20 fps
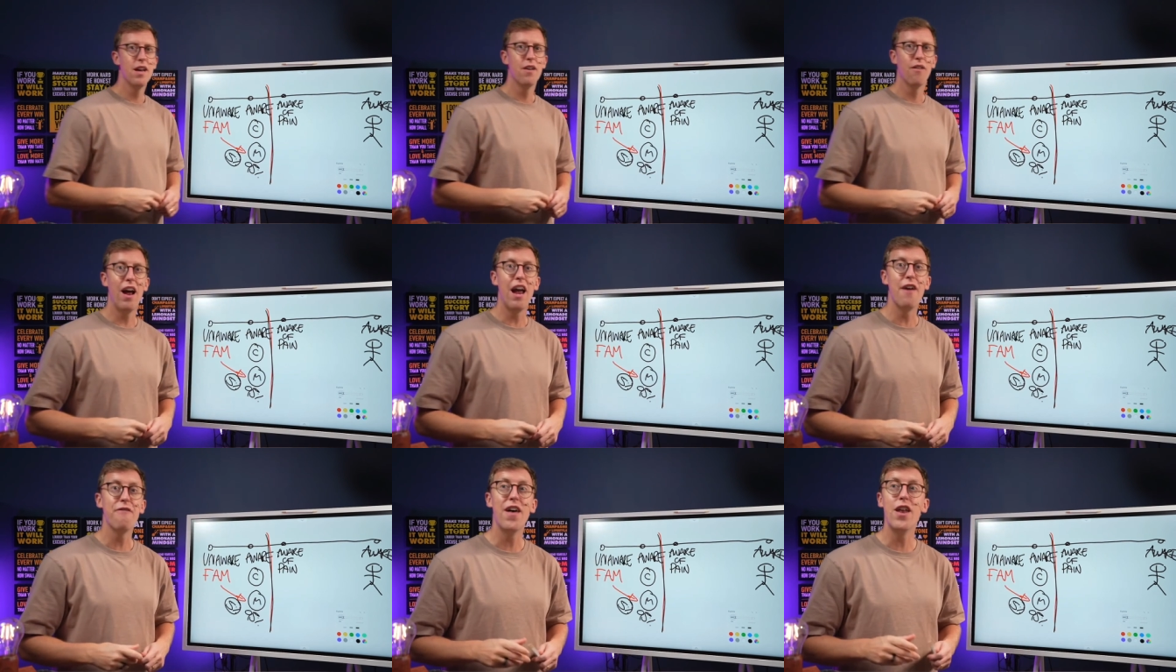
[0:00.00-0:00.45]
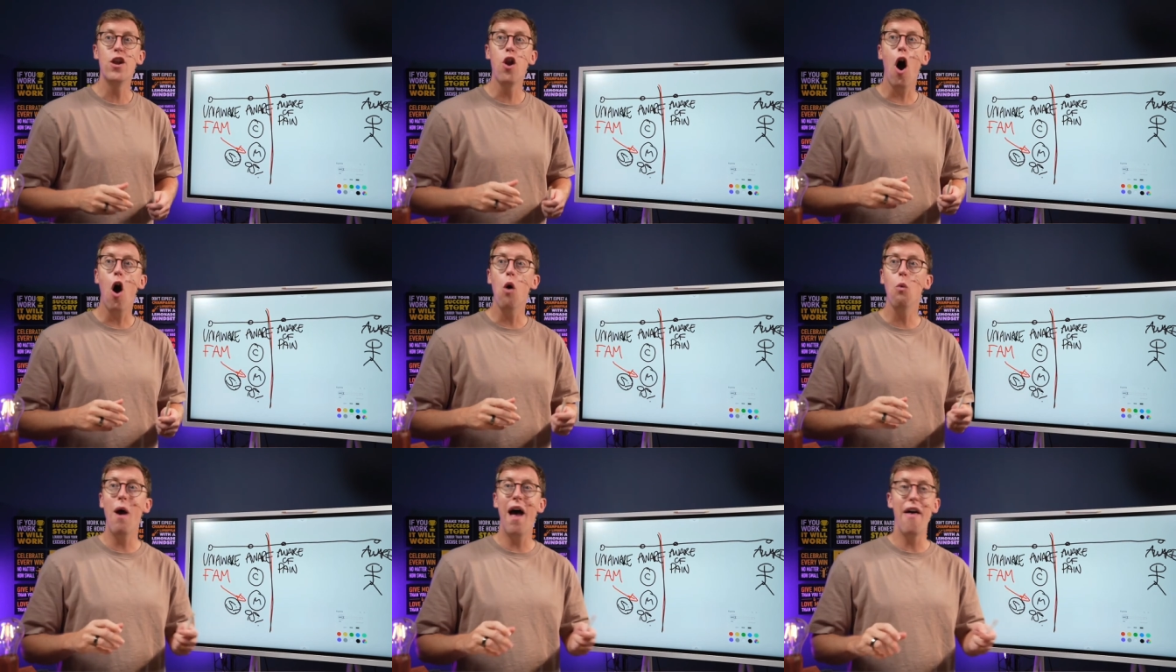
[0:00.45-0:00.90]
Right? If they're
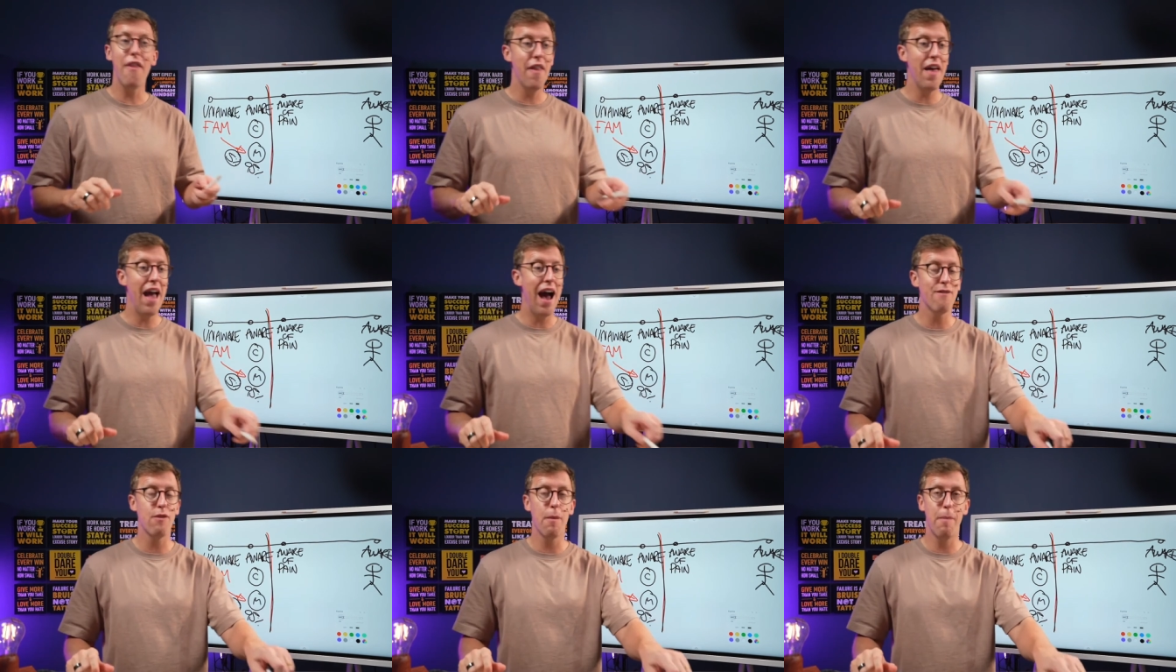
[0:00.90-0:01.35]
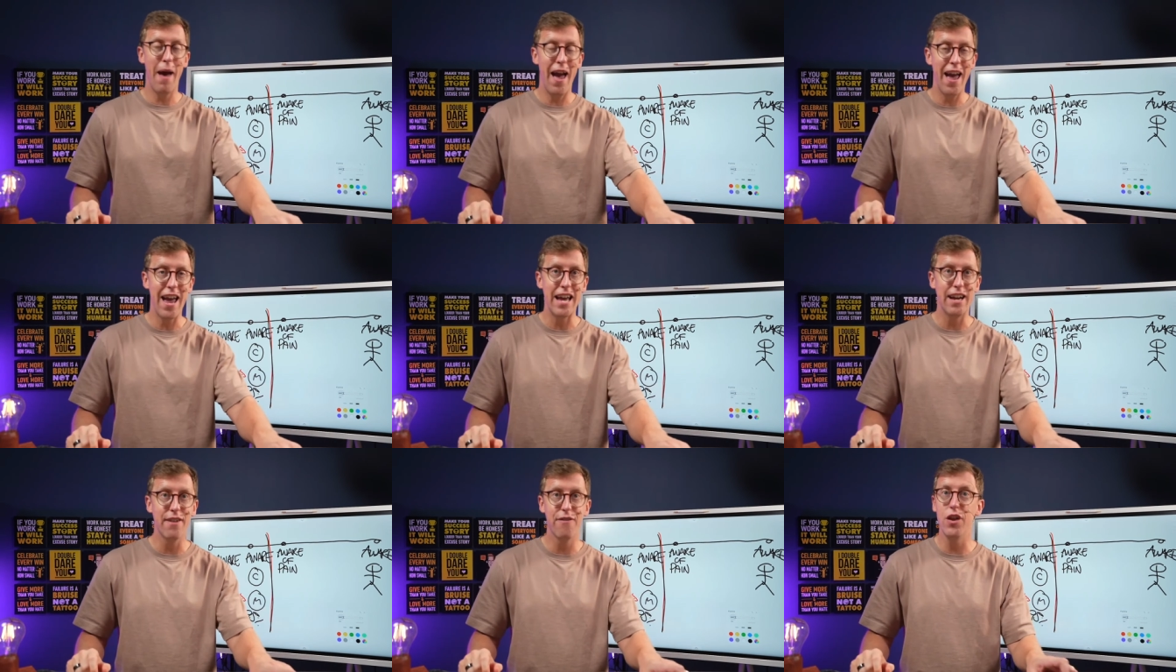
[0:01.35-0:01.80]
not aware that they have a
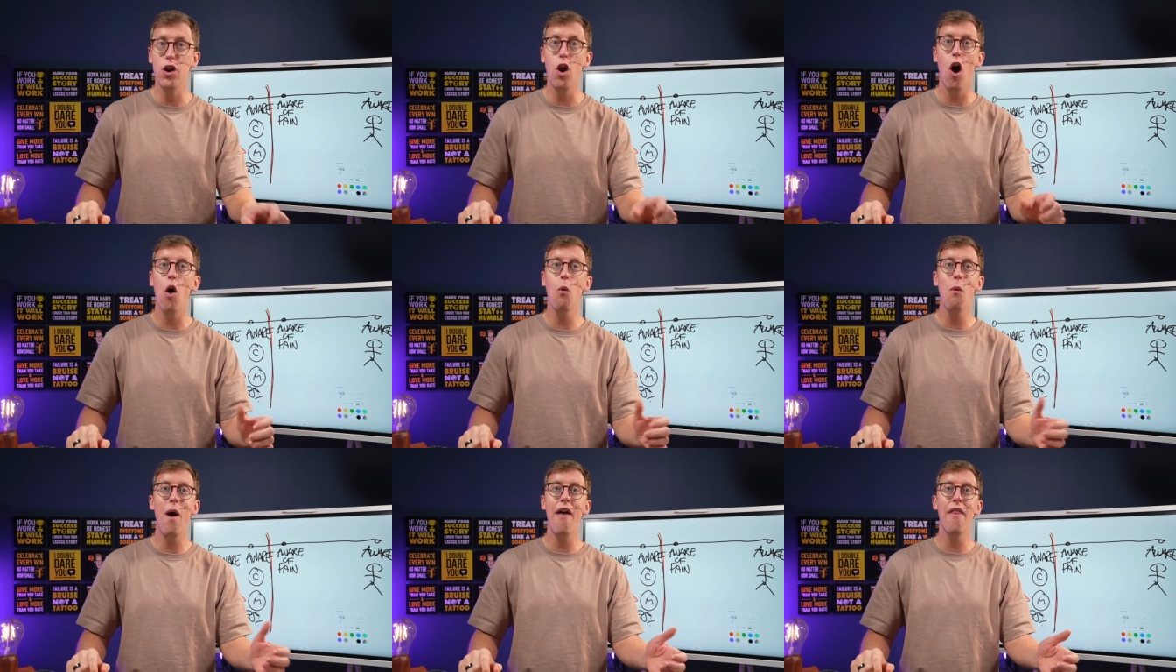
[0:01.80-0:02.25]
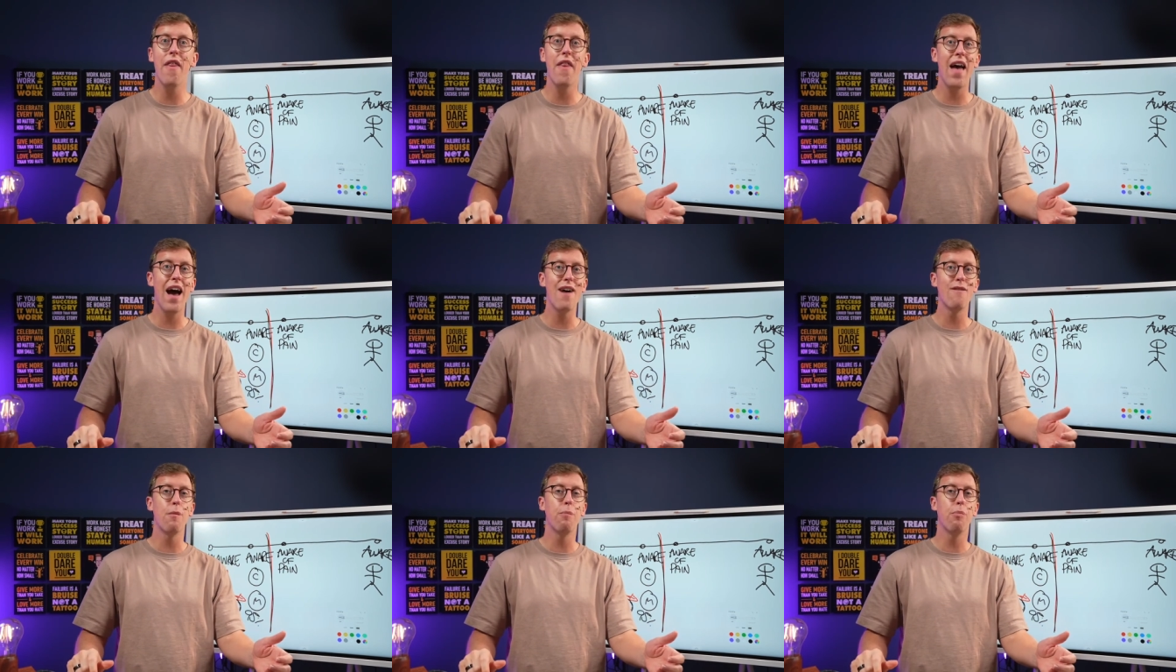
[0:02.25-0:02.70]
pain, if they're not aware that
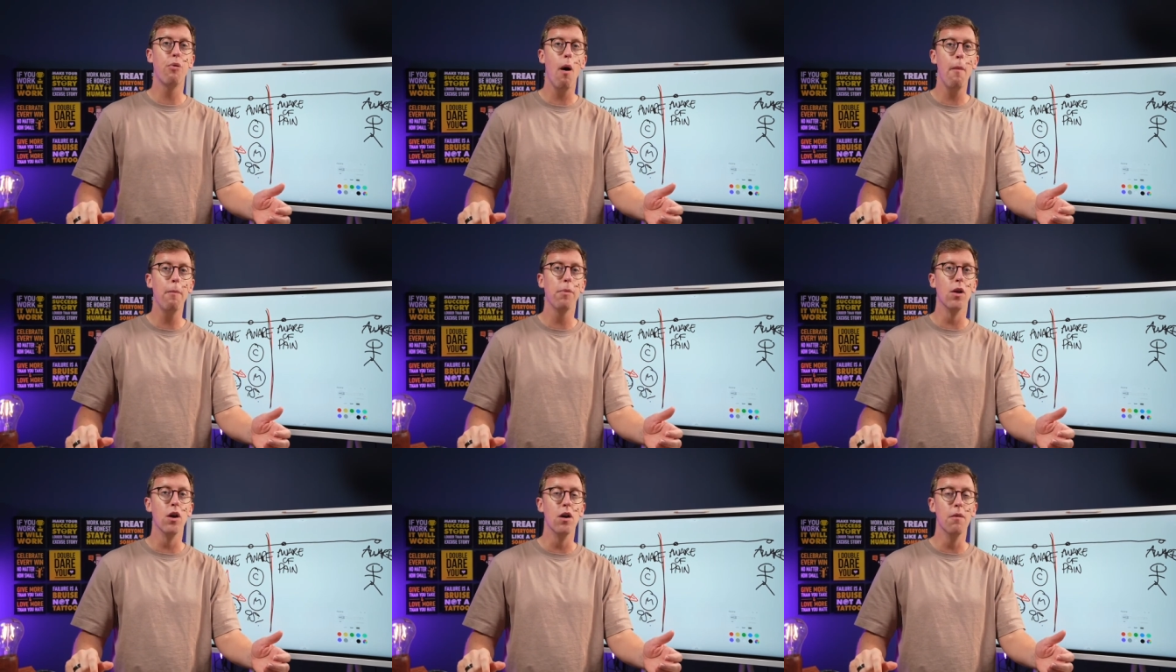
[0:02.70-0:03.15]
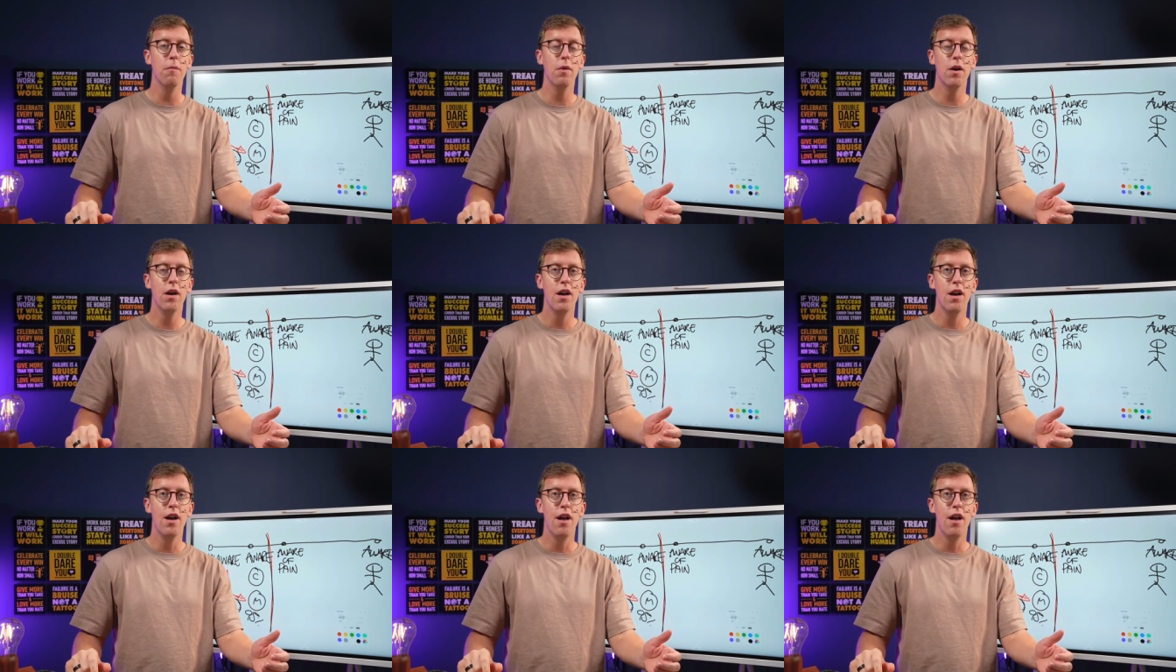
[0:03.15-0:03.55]
they have a problem,